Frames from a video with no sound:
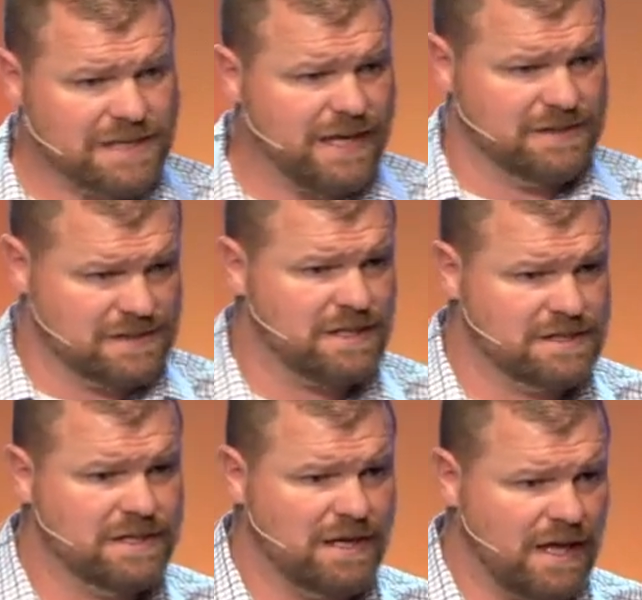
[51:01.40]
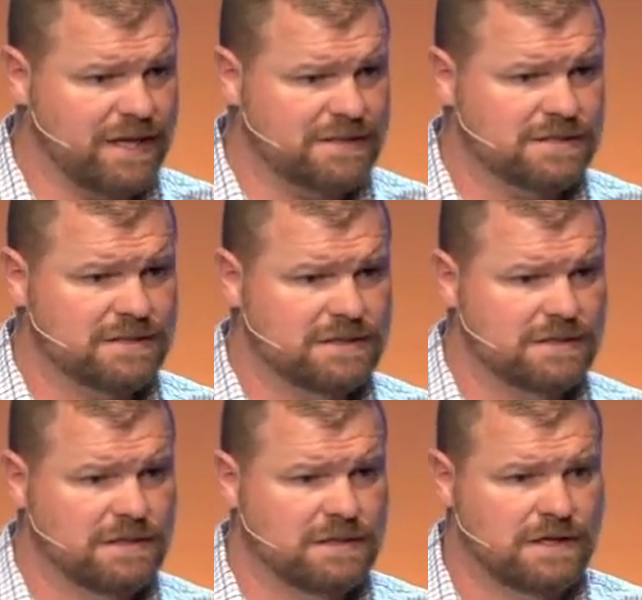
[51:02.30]
sense, does it not?
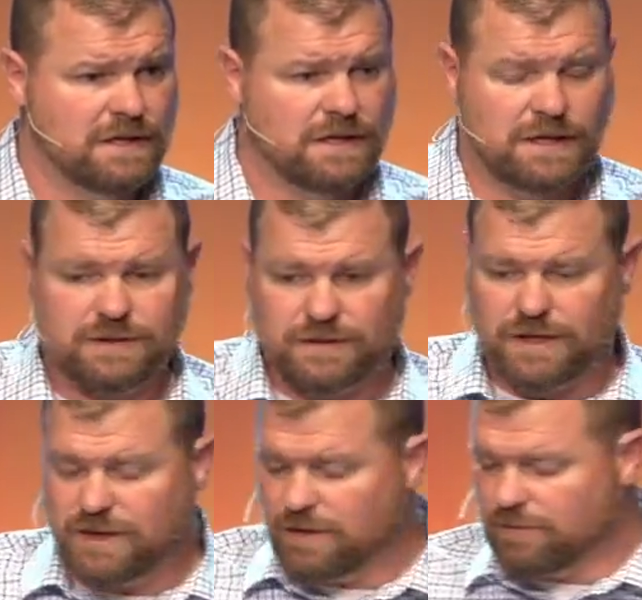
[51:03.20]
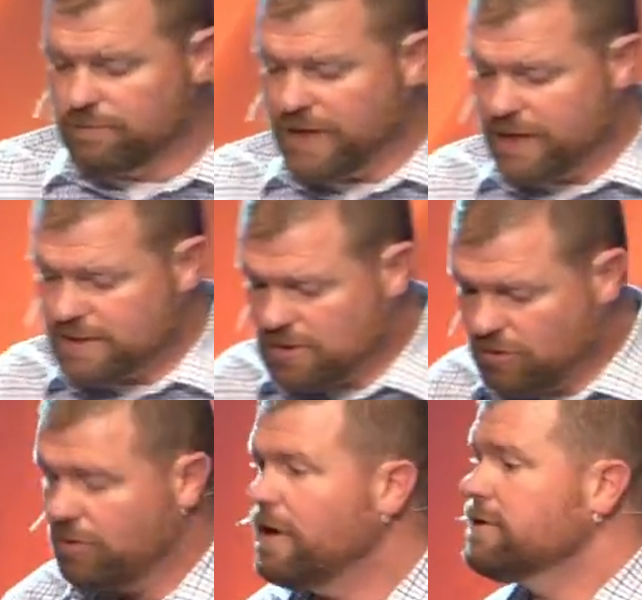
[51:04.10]
You know, because the
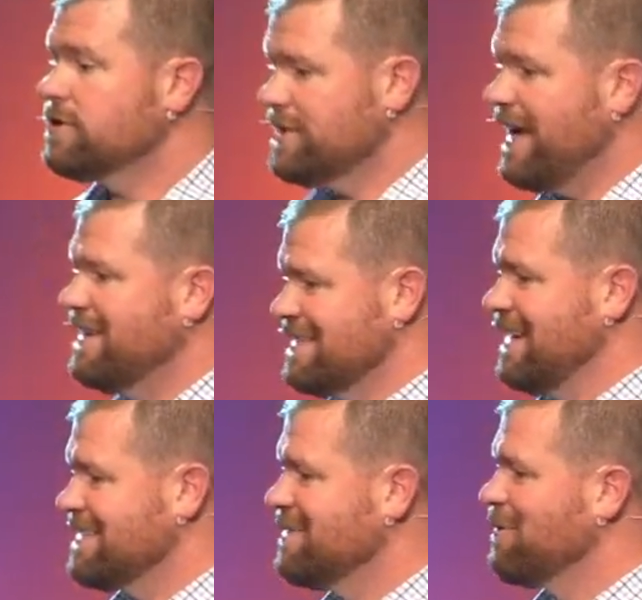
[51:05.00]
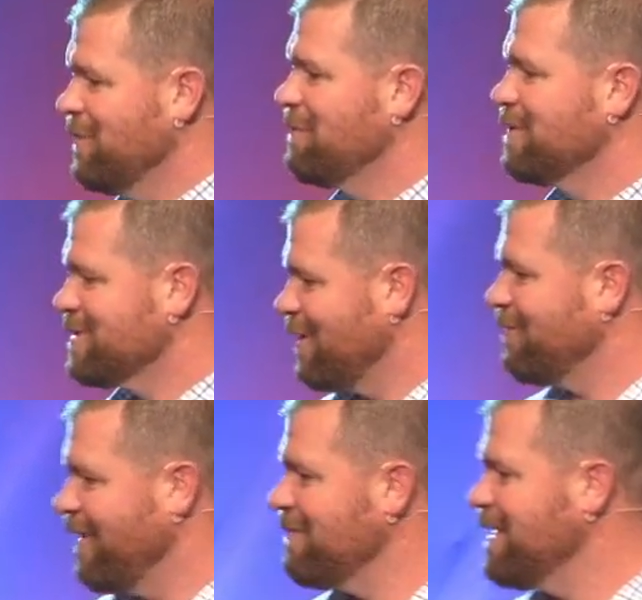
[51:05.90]
Lord understands us. He remembers our
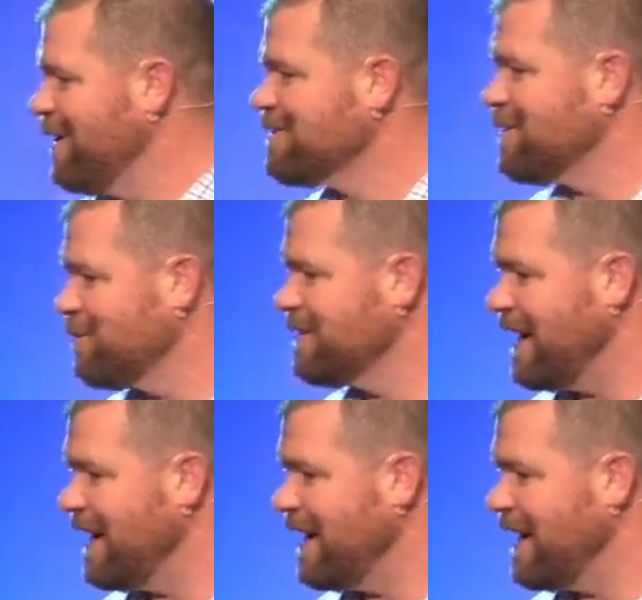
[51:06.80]
frame. He knows that we're